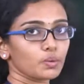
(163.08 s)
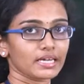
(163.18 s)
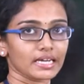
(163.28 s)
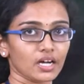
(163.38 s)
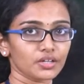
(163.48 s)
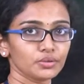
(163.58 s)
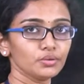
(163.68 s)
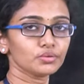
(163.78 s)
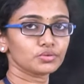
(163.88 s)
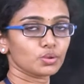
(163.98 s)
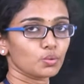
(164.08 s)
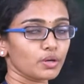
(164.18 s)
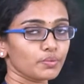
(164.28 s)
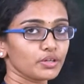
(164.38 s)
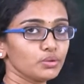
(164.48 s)
we cannot do. So
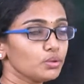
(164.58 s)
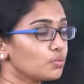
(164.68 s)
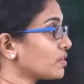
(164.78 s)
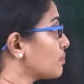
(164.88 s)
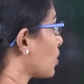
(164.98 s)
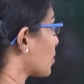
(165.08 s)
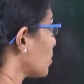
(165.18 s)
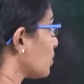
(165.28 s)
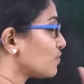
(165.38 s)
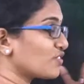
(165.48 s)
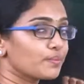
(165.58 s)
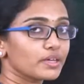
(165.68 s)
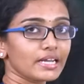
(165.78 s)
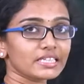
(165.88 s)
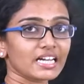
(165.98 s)
what we do? We borrow from
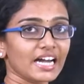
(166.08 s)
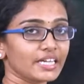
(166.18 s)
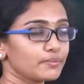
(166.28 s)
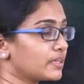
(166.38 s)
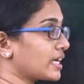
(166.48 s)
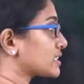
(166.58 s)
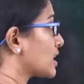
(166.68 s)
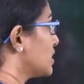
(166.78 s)
the next higher place.